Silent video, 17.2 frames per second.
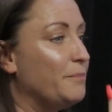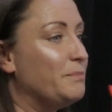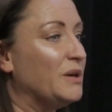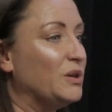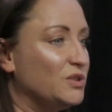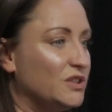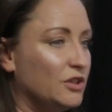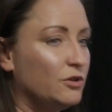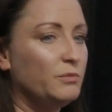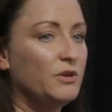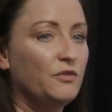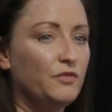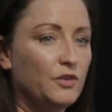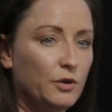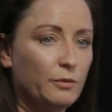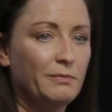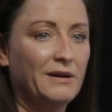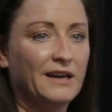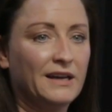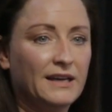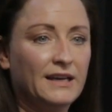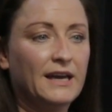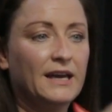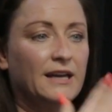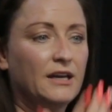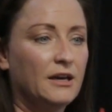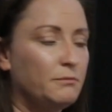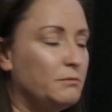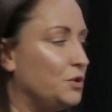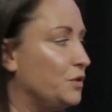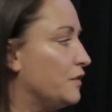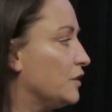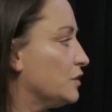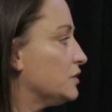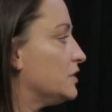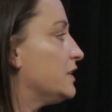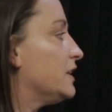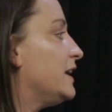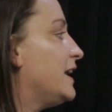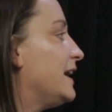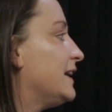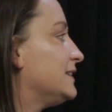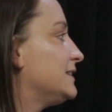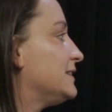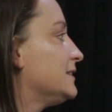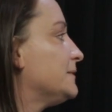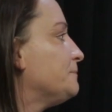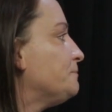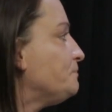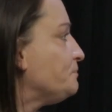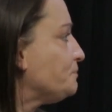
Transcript: building up your viewing bank again and move on to the next.